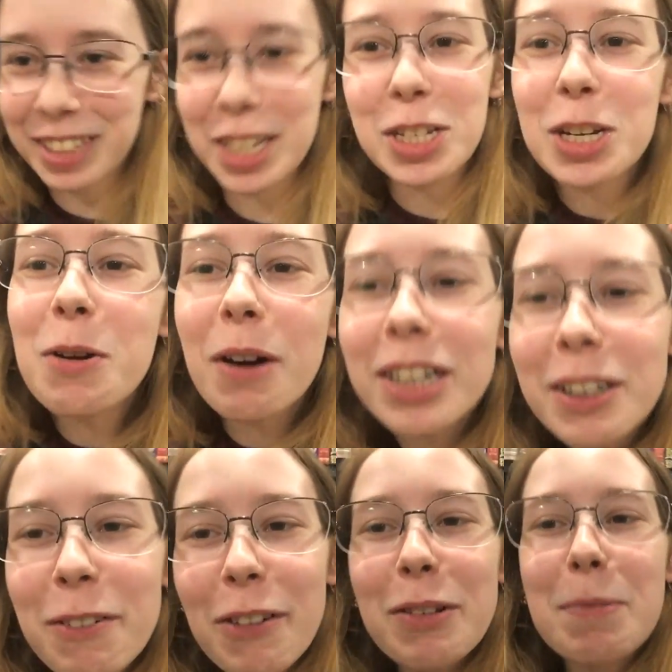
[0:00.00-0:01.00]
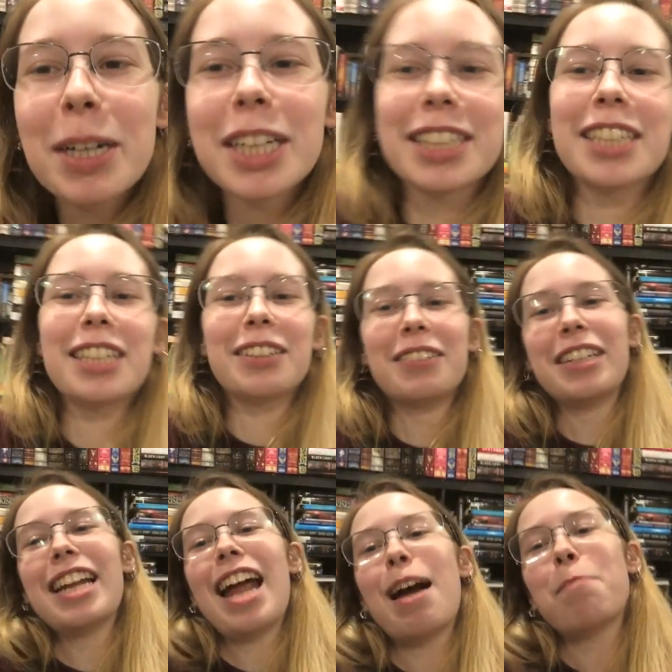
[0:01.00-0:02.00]
just 250 bucks, you know,
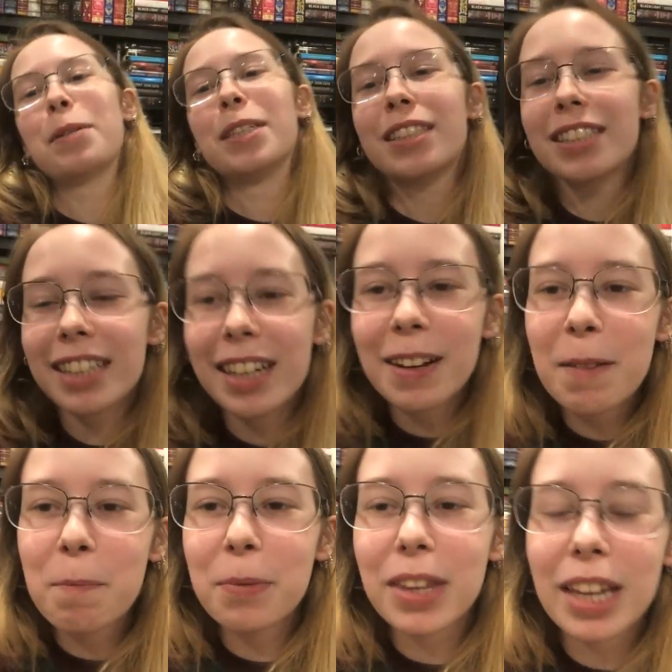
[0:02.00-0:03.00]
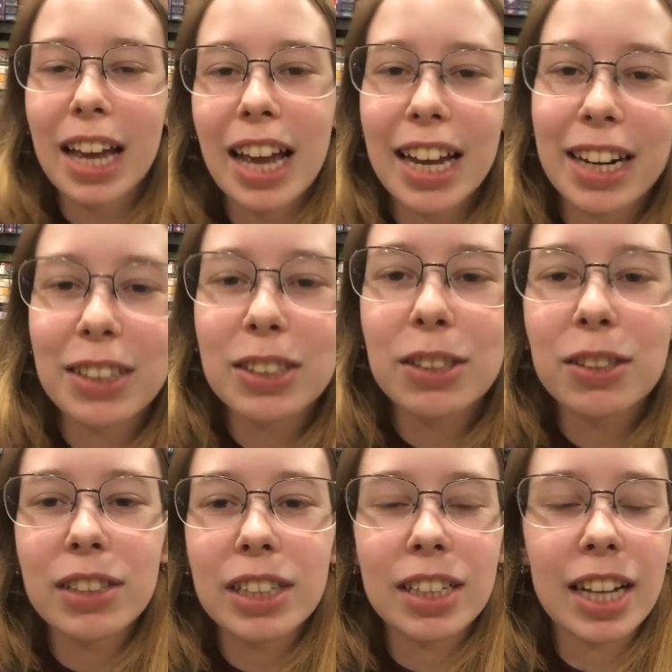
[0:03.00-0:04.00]
it happens. And
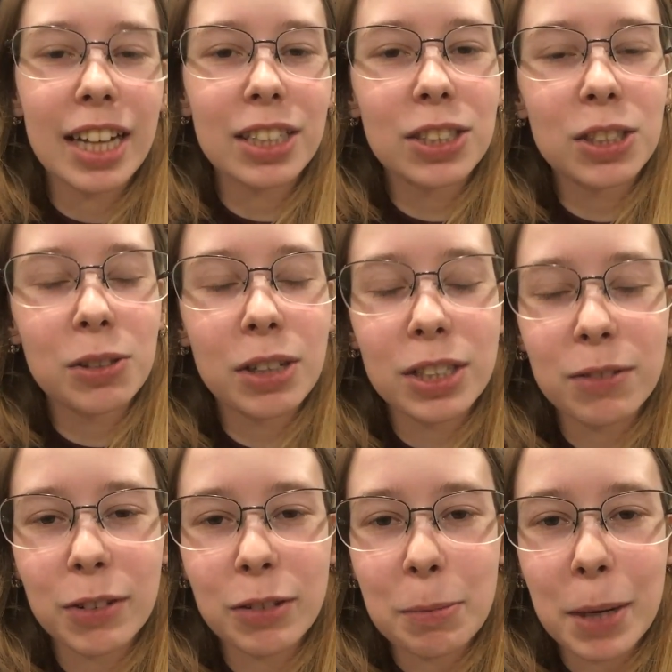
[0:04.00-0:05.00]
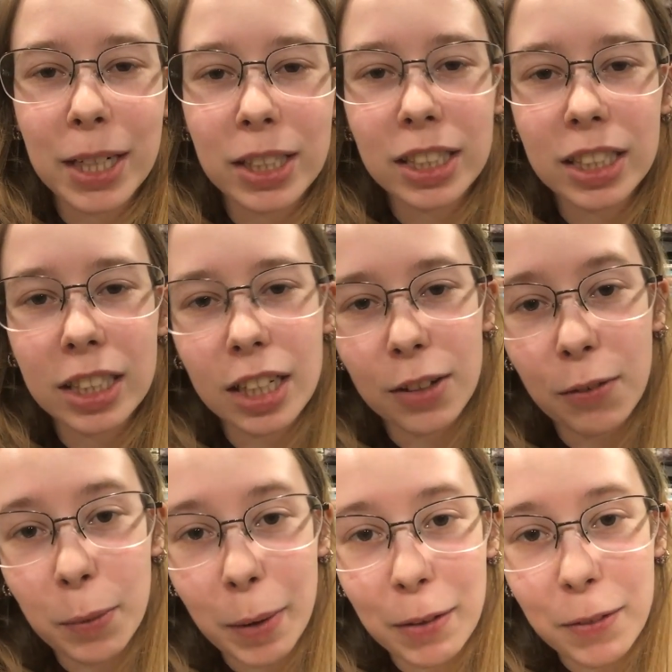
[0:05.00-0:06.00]
also the last 250 pages
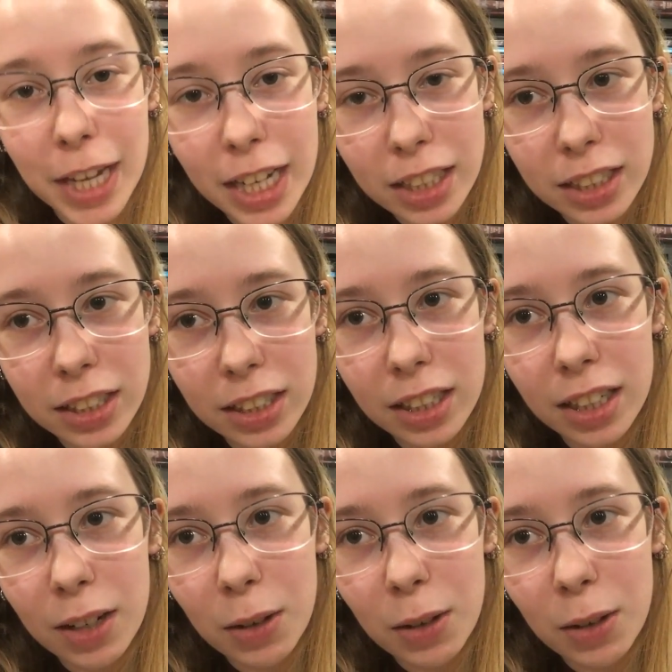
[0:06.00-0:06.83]
of The Way of Kings,